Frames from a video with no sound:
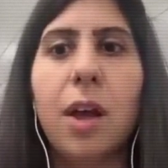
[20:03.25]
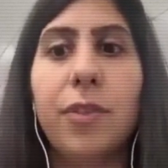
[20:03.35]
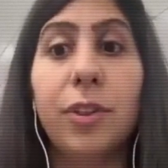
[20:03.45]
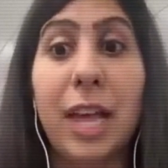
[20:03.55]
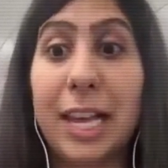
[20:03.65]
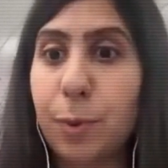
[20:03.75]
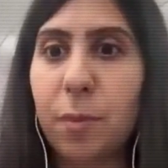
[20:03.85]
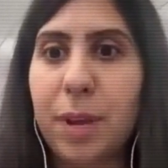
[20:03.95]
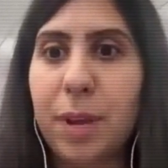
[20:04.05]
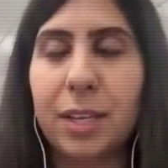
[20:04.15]
The last point
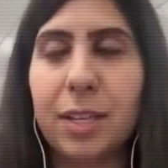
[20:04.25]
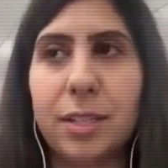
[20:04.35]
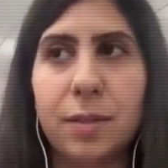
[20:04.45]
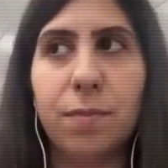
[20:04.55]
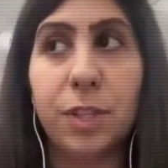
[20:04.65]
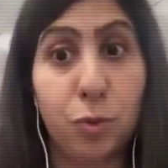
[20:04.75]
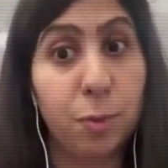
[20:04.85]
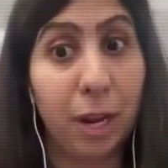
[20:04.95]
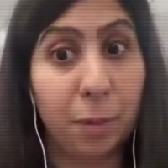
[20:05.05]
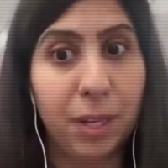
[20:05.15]
I'll make is this
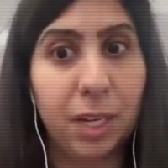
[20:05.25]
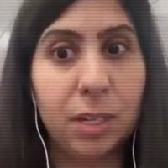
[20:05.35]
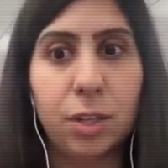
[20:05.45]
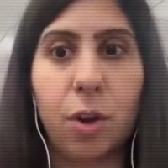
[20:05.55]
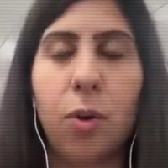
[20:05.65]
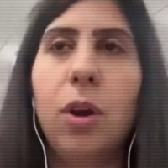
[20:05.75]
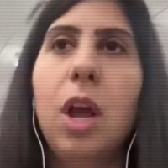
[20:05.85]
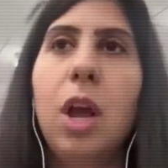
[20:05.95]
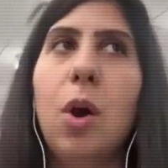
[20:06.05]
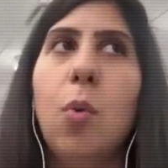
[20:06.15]
respect piece. So
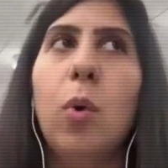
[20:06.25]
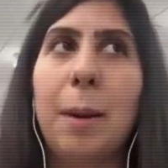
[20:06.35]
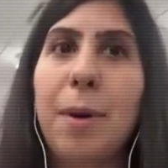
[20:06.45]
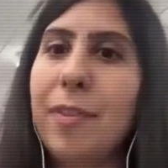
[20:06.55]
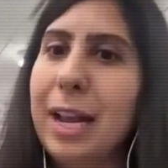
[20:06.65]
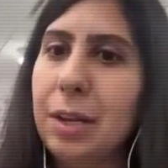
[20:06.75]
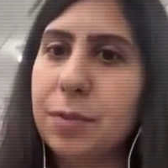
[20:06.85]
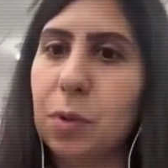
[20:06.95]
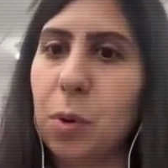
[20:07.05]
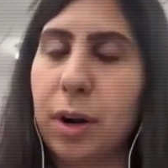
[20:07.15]
when I'm on the House
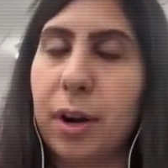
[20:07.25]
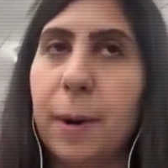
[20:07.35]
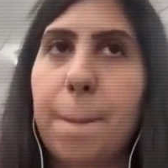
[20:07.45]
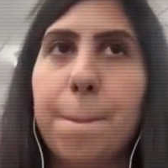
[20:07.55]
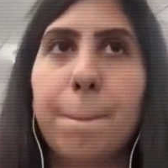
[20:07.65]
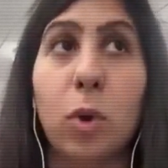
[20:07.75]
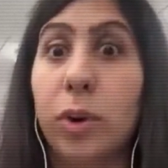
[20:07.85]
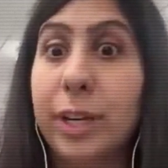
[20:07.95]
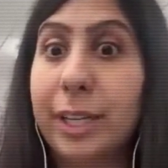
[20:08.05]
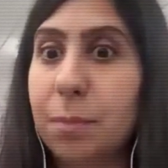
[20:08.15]
floor
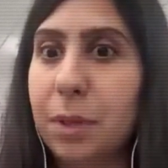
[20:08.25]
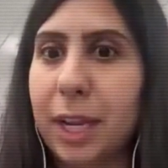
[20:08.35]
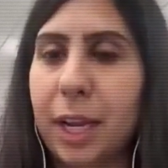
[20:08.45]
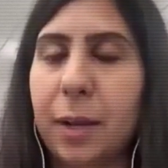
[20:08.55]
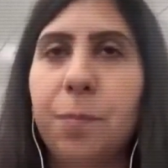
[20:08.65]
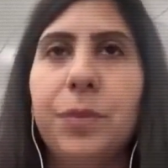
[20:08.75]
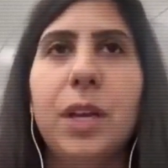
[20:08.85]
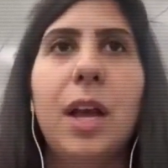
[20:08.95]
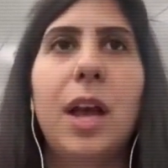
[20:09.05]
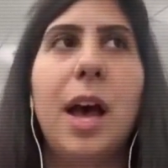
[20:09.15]
or in committee,
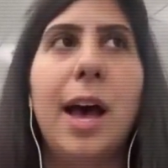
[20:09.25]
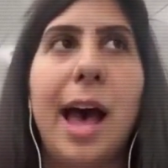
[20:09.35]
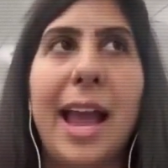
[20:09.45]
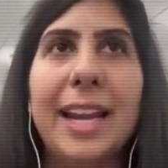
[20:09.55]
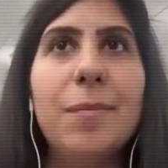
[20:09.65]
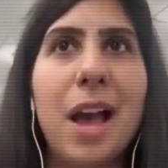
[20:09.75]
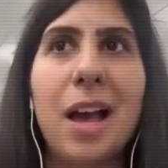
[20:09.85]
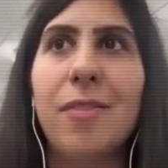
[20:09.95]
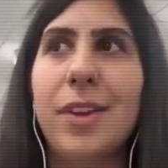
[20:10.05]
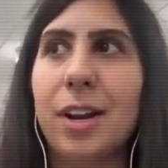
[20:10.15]
I am
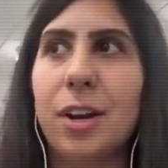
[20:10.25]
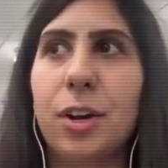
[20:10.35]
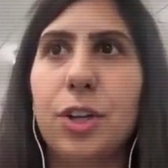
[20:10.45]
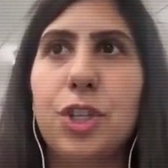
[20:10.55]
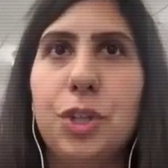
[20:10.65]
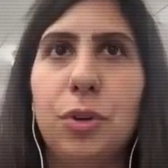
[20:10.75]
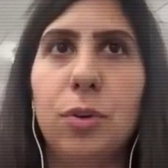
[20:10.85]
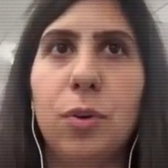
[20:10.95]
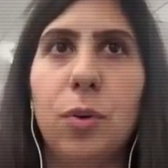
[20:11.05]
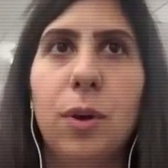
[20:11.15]
not there
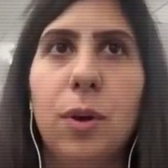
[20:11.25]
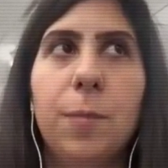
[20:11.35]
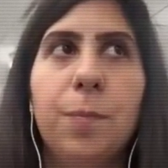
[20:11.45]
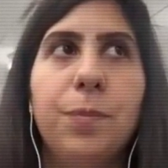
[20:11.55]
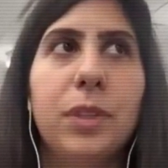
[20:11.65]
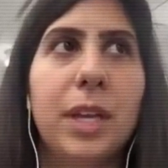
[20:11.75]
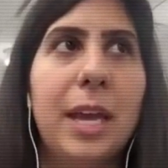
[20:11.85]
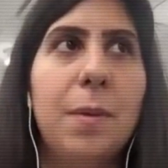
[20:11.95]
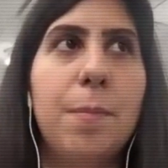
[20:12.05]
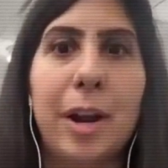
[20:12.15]
to
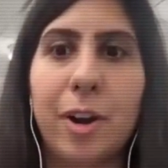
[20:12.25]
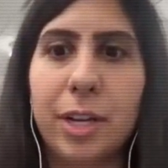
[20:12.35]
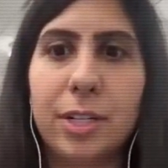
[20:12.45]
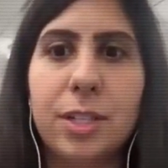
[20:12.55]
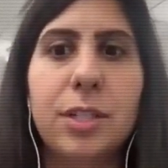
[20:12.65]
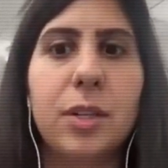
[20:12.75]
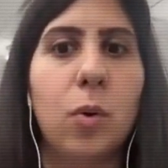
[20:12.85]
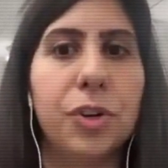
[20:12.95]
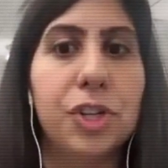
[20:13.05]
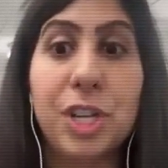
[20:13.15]
embarrass
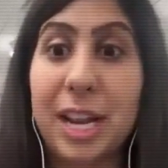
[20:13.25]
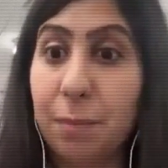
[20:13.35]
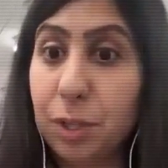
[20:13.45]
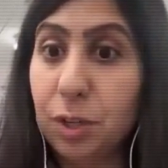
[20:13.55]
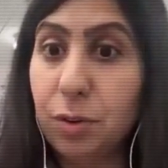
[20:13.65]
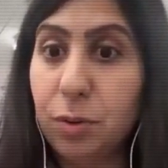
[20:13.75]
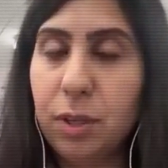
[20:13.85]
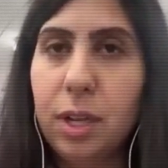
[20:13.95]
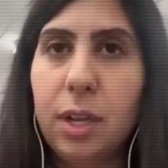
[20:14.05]
or shame you.